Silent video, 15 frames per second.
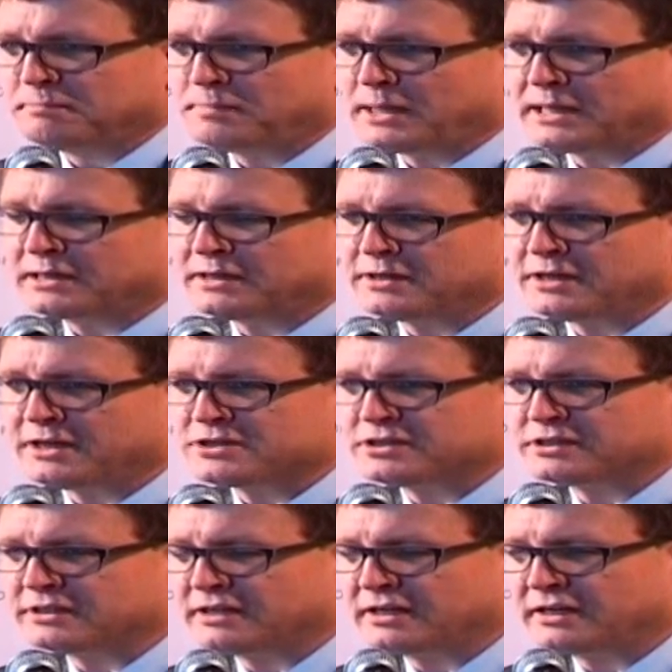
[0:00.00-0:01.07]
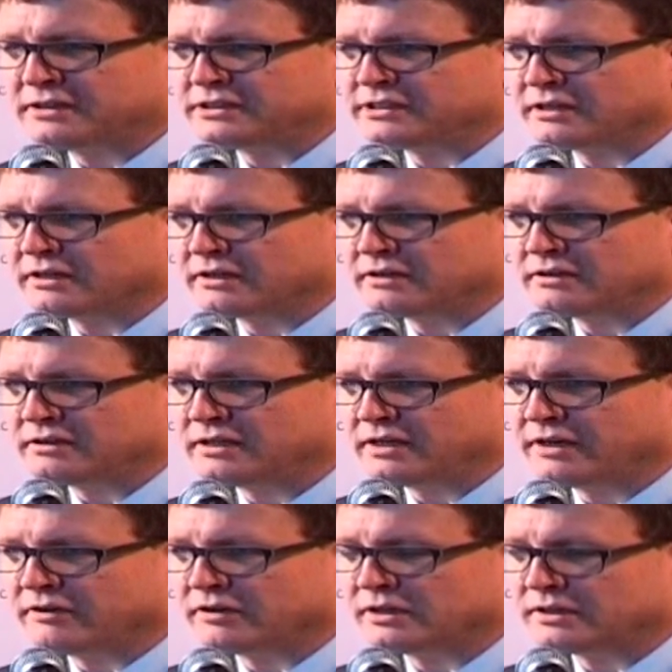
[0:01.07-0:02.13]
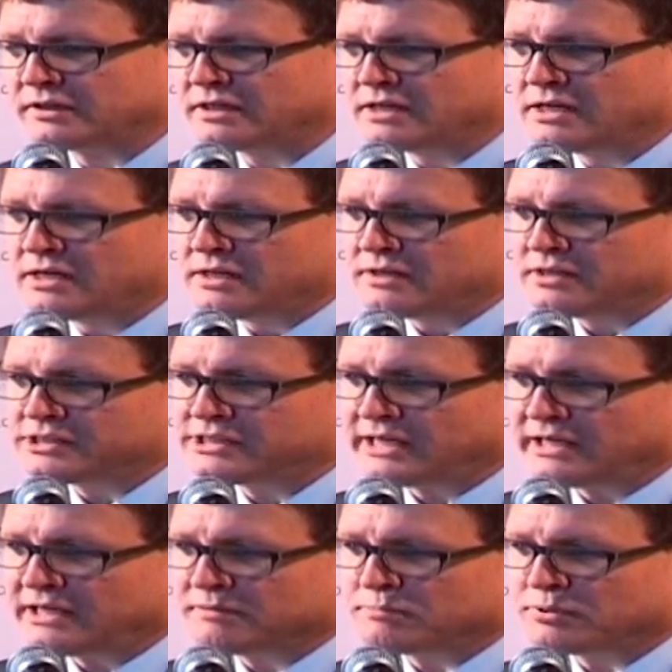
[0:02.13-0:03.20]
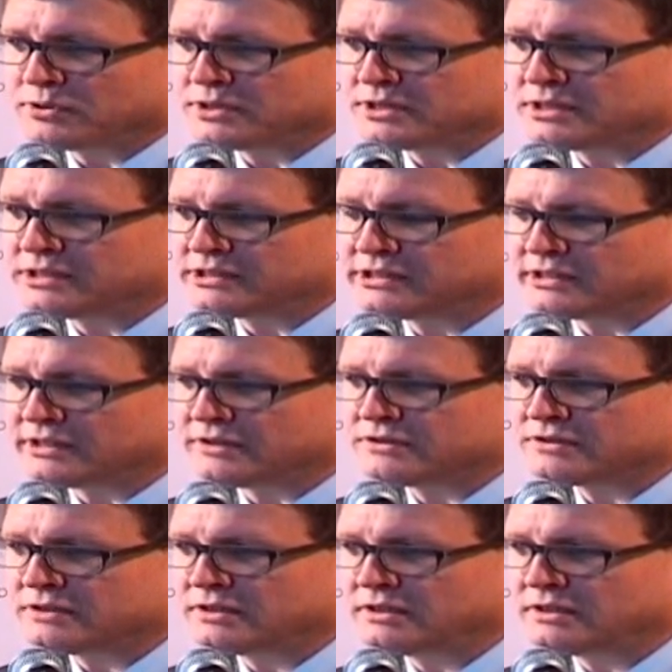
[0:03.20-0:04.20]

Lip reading: Bangladesh is an unsung hero. The second point is that